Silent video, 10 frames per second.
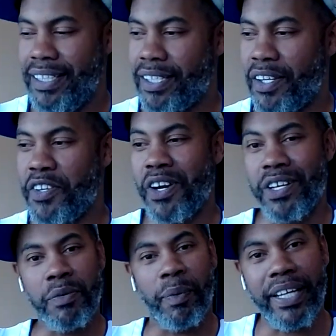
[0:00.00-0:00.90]
So you know,
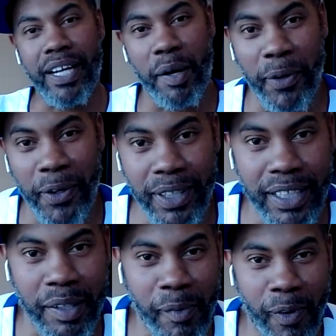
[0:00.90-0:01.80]
you wake up early
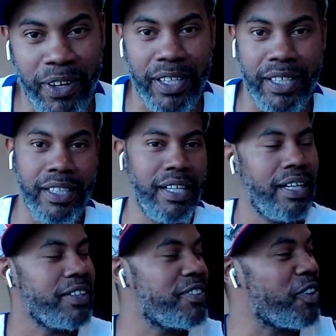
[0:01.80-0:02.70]
in the morning,
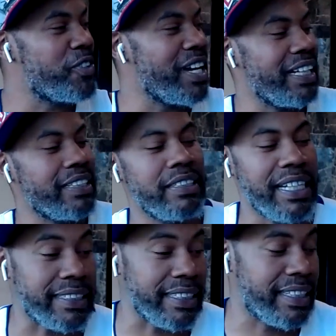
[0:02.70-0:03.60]
you know, you got
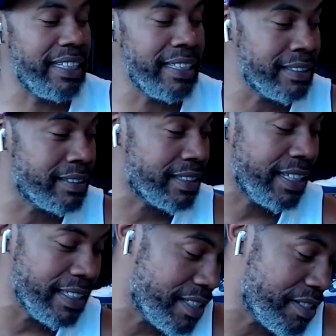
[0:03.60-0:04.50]
got the kids, the
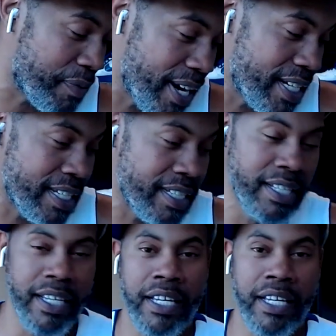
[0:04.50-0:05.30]
kids is ready,